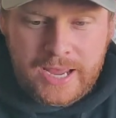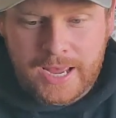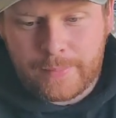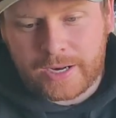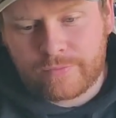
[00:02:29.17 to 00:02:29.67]

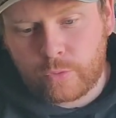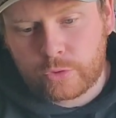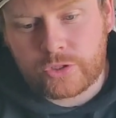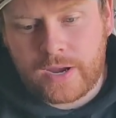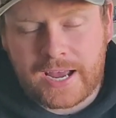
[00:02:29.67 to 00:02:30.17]
And I've
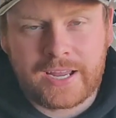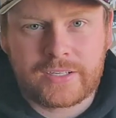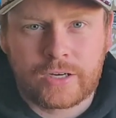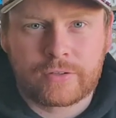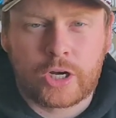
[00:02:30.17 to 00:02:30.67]
also
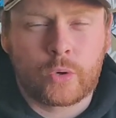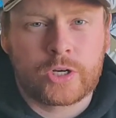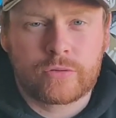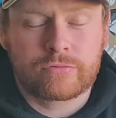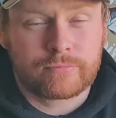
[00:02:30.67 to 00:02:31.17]
had a
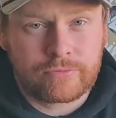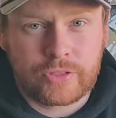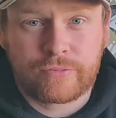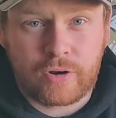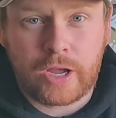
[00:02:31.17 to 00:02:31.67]
question from
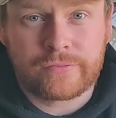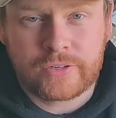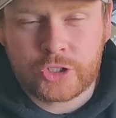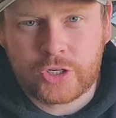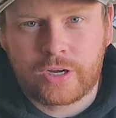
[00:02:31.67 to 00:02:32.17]
The Fly
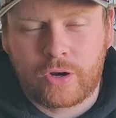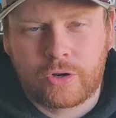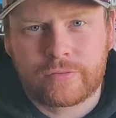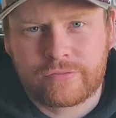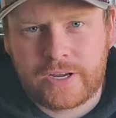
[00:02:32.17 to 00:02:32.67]
Fisher
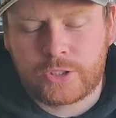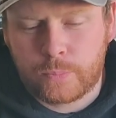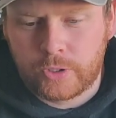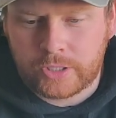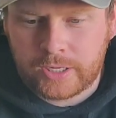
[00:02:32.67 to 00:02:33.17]
on
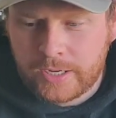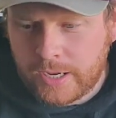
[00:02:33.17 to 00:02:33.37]
Facebook